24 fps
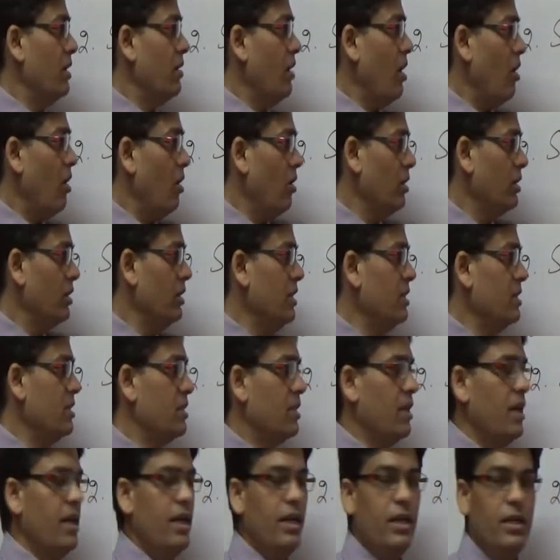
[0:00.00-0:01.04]
All
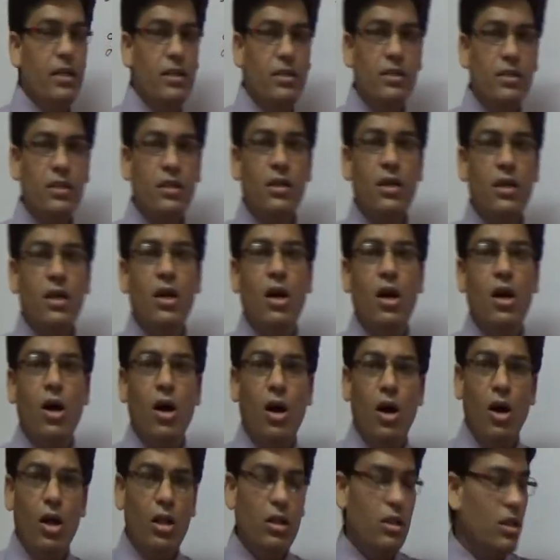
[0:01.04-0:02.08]
these things,
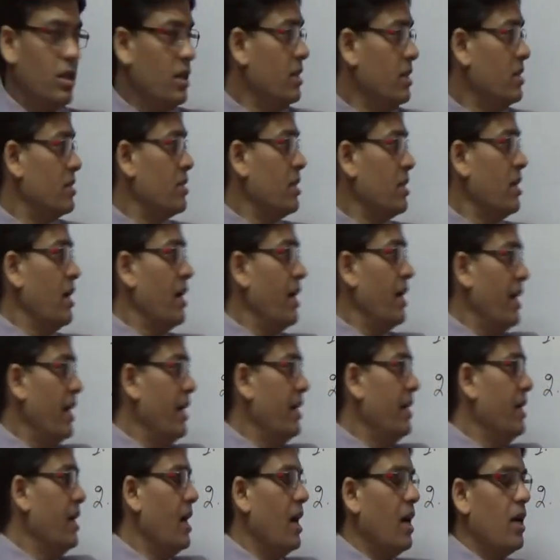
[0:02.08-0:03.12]
all these
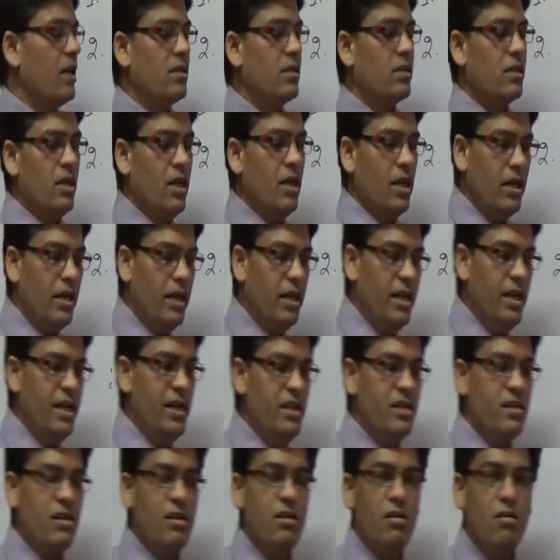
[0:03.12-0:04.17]
areas
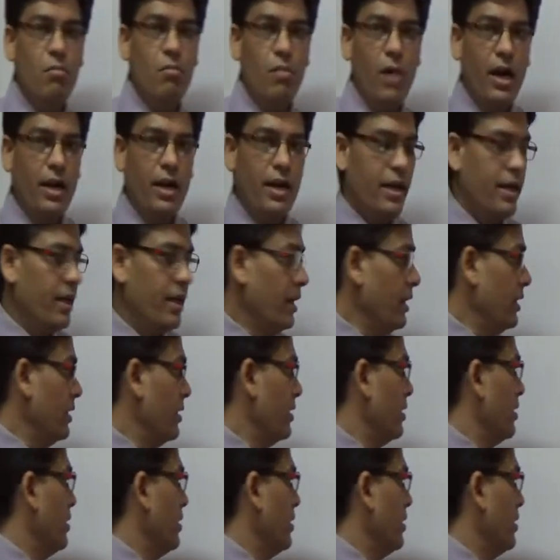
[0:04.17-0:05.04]
need marketing.